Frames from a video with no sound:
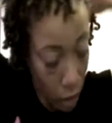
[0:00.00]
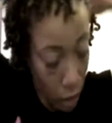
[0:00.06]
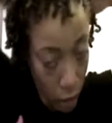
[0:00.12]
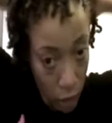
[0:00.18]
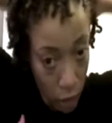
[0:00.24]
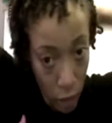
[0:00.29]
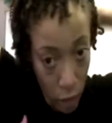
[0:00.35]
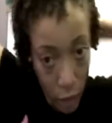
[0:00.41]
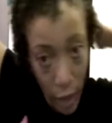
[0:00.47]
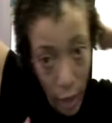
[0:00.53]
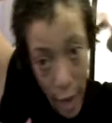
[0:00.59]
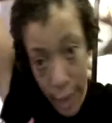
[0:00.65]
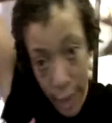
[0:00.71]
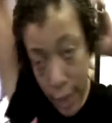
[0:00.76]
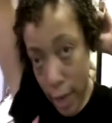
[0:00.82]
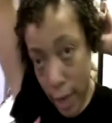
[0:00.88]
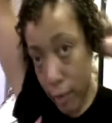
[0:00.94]
So
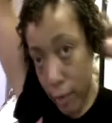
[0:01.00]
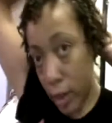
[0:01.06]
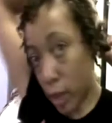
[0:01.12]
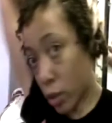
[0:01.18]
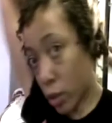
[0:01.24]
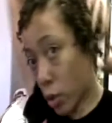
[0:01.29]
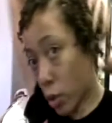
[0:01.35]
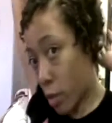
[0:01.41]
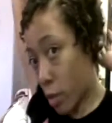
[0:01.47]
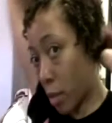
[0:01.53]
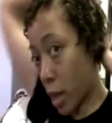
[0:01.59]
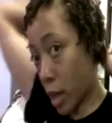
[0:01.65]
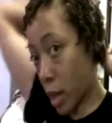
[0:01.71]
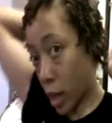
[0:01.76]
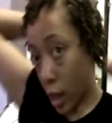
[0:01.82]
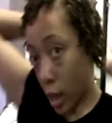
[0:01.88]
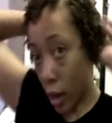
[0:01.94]
now that I've done oil my
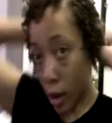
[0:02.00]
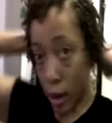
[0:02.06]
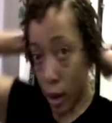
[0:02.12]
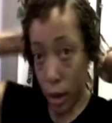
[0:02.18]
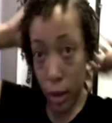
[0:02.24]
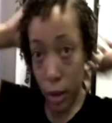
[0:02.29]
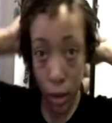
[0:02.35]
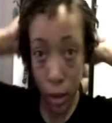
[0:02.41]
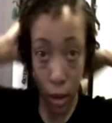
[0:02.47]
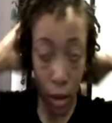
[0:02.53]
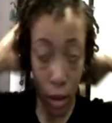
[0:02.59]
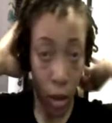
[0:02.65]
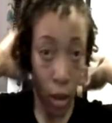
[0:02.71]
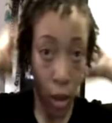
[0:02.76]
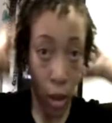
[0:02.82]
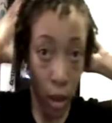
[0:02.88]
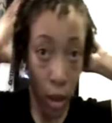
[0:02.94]
hair,
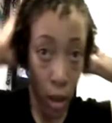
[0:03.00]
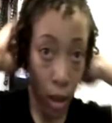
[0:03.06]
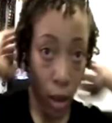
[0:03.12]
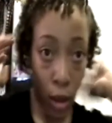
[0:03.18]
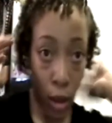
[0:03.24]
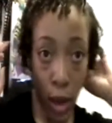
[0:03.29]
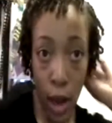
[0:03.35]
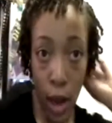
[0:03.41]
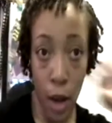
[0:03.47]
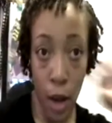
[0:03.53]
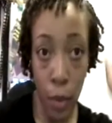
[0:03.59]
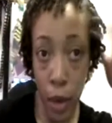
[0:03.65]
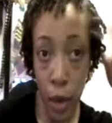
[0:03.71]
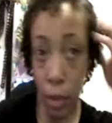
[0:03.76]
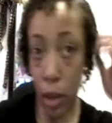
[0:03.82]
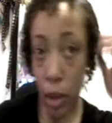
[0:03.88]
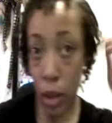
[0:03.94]
now
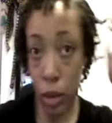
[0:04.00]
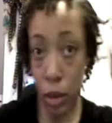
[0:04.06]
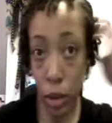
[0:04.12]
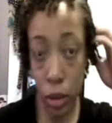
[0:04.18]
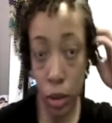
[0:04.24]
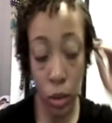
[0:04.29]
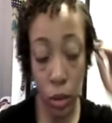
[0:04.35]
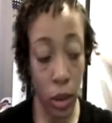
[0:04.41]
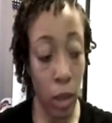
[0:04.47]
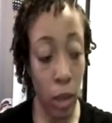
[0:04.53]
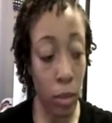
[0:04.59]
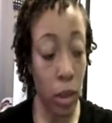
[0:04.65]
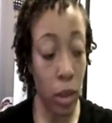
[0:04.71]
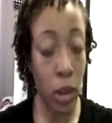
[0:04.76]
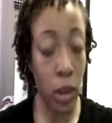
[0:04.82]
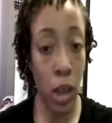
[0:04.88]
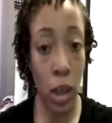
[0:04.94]
what I'm going to do is I'm
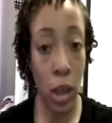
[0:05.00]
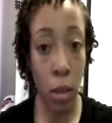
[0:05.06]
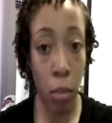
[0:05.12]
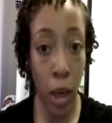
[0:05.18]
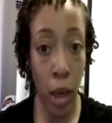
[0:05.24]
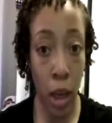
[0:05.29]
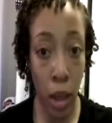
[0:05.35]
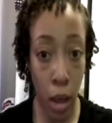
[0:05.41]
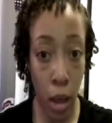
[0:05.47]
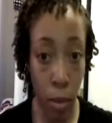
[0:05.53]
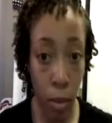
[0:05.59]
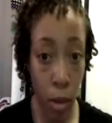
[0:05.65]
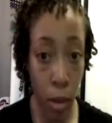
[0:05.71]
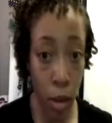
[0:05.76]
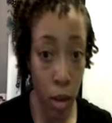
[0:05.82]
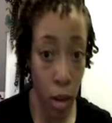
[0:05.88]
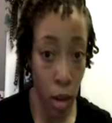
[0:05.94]
just going to pin up
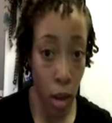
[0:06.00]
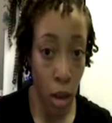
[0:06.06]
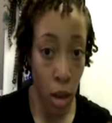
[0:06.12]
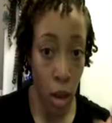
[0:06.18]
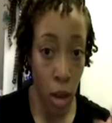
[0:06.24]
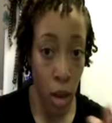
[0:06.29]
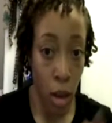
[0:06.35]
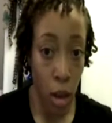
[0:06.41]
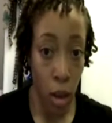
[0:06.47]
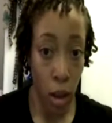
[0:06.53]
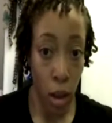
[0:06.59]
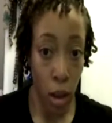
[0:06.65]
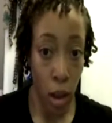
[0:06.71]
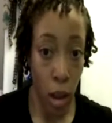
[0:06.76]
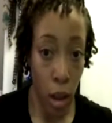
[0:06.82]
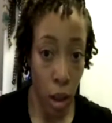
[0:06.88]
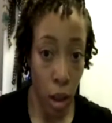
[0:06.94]

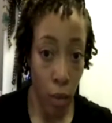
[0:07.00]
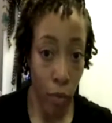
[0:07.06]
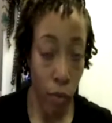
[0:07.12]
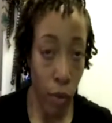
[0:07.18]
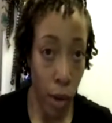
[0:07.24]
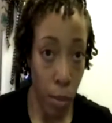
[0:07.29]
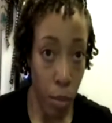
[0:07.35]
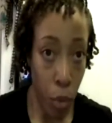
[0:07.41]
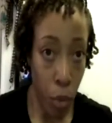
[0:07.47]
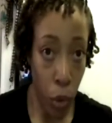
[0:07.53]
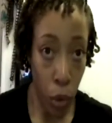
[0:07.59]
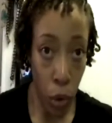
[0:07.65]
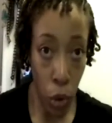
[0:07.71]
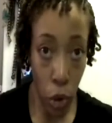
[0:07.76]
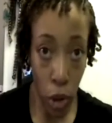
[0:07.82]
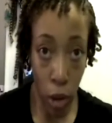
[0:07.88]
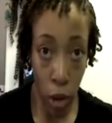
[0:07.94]
the front
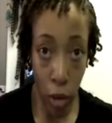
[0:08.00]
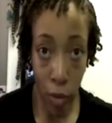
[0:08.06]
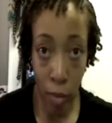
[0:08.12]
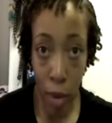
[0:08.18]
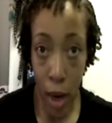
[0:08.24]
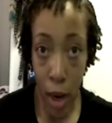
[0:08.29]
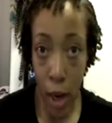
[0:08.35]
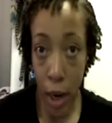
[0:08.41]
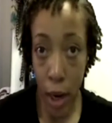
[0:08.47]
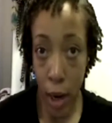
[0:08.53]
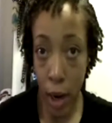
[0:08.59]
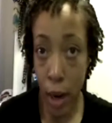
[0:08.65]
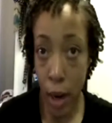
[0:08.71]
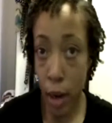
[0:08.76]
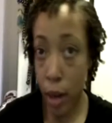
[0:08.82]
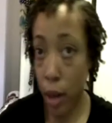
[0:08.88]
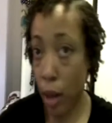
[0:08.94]
portion of my
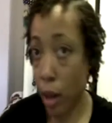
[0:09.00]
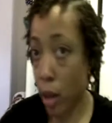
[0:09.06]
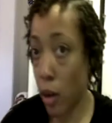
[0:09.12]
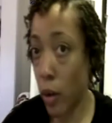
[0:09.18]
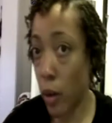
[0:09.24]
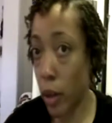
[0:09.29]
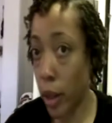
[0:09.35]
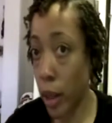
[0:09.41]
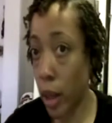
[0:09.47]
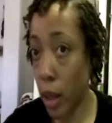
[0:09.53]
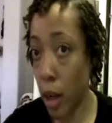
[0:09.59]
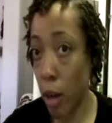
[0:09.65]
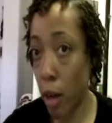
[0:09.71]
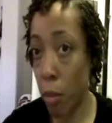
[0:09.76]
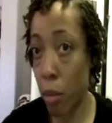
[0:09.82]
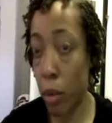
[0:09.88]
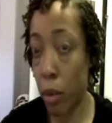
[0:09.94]
hair and only a
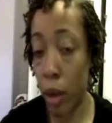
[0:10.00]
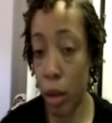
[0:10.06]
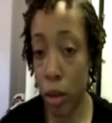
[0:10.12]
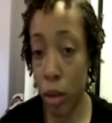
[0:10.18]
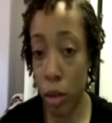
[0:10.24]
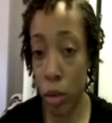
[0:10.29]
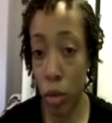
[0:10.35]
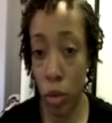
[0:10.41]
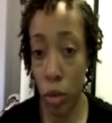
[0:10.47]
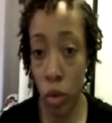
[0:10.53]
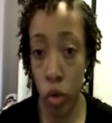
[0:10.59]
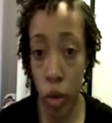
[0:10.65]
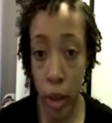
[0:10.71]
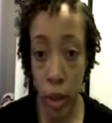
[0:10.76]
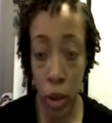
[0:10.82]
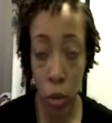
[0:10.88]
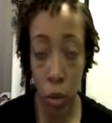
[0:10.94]
couple of the
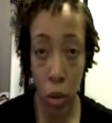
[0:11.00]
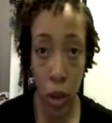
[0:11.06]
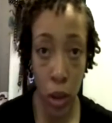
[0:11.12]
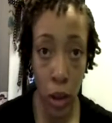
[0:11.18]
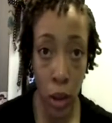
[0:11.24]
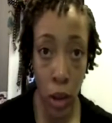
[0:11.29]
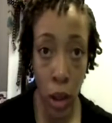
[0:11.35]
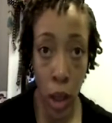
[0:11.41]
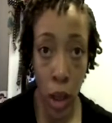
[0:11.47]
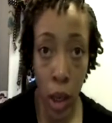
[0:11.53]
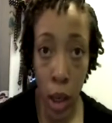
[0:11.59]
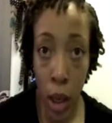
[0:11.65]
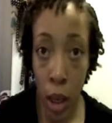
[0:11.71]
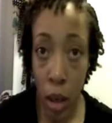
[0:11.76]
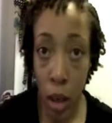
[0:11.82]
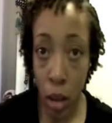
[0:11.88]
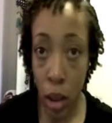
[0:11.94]
2-strand twists.
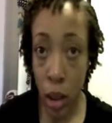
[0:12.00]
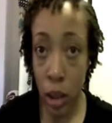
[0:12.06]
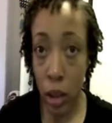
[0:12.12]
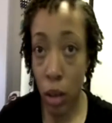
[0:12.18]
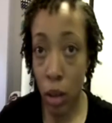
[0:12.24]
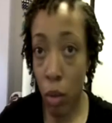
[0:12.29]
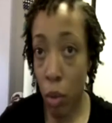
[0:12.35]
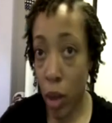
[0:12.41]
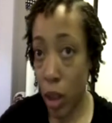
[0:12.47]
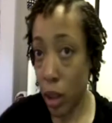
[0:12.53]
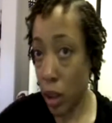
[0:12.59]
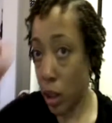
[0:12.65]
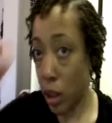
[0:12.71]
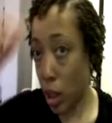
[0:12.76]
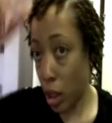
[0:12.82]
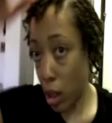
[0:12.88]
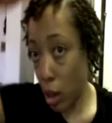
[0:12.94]
These are the
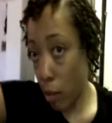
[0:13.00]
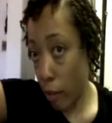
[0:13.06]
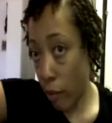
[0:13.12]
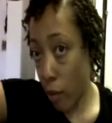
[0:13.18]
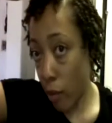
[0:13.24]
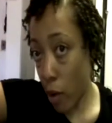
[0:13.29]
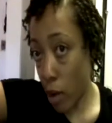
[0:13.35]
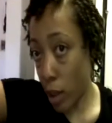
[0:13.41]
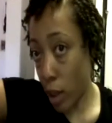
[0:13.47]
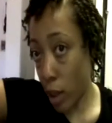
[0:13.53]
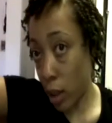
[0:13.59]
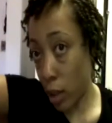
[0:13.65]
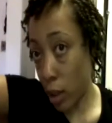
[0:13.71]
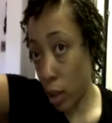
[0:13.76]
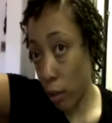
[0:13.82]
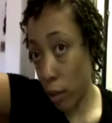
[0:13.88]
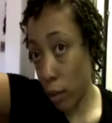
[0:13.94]
ones that keep falling in a
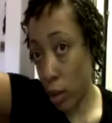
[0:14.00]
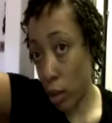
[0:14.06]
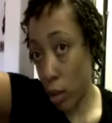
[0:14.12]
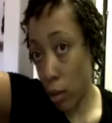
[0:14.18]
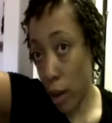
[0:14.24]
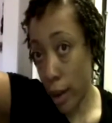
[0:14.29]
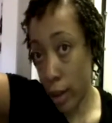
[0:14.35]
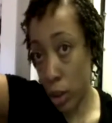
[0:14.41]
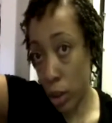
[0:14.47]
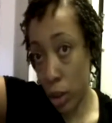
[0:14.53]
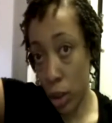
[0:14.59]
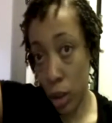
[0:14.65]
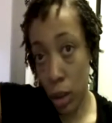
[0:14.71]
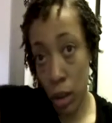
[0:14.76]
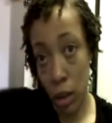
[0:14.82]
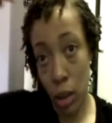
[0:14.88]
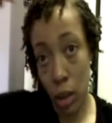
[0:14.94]
different
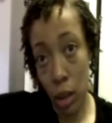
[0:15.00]
direction.